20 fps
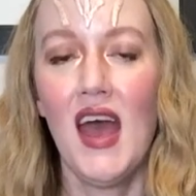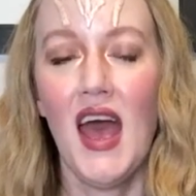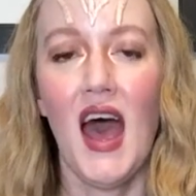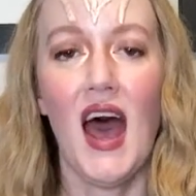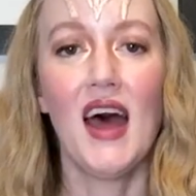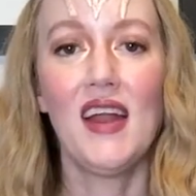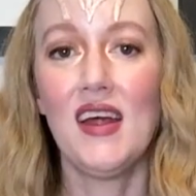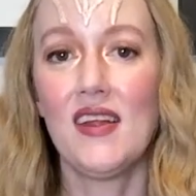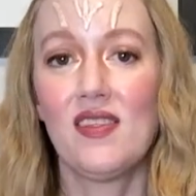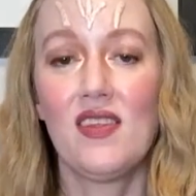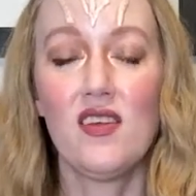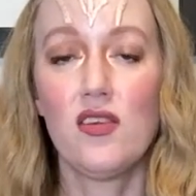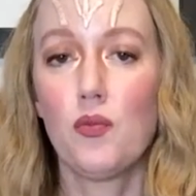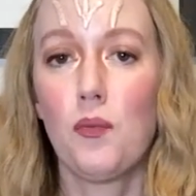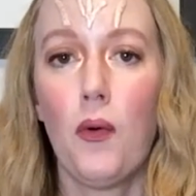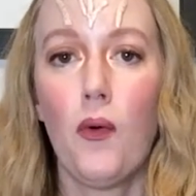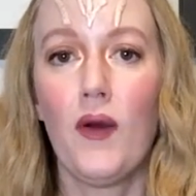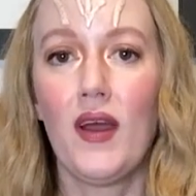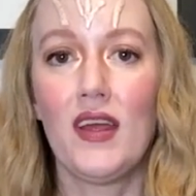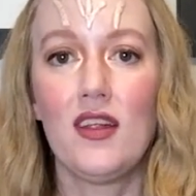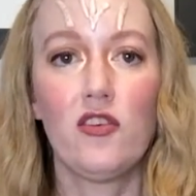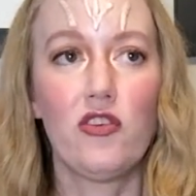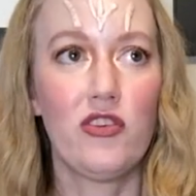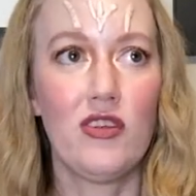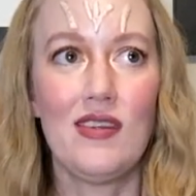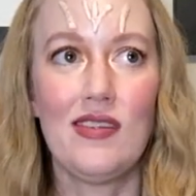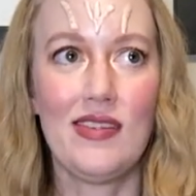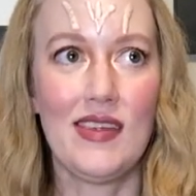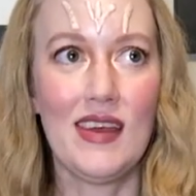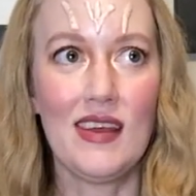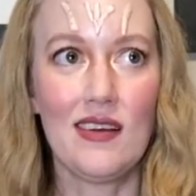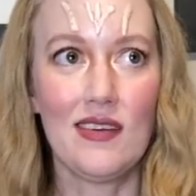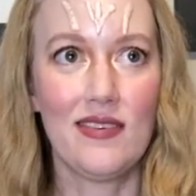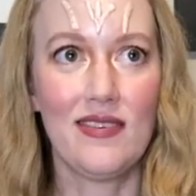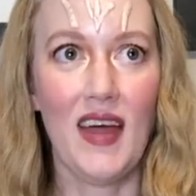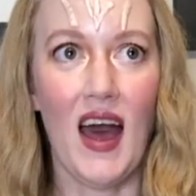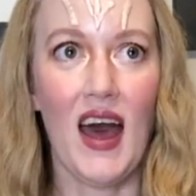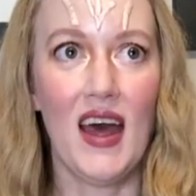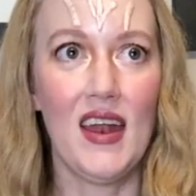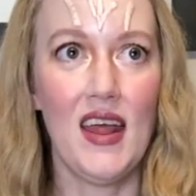and at this point she thinks
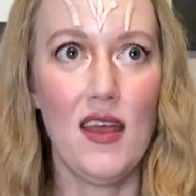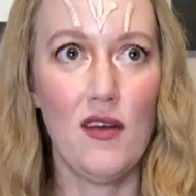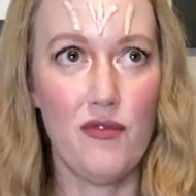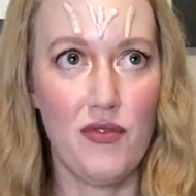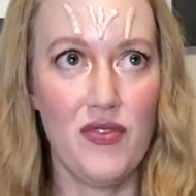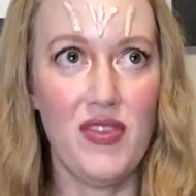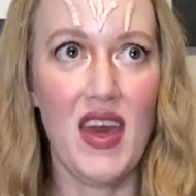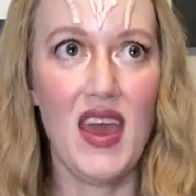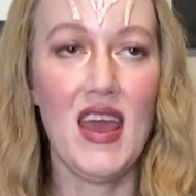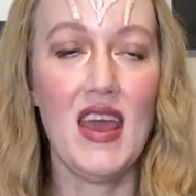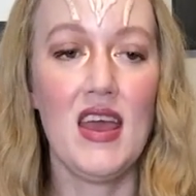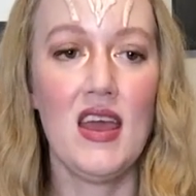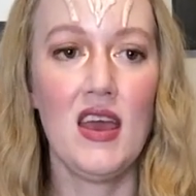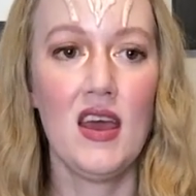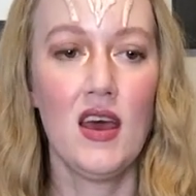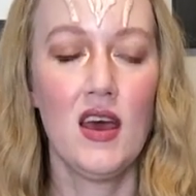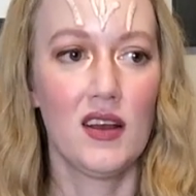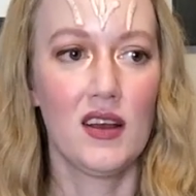that if they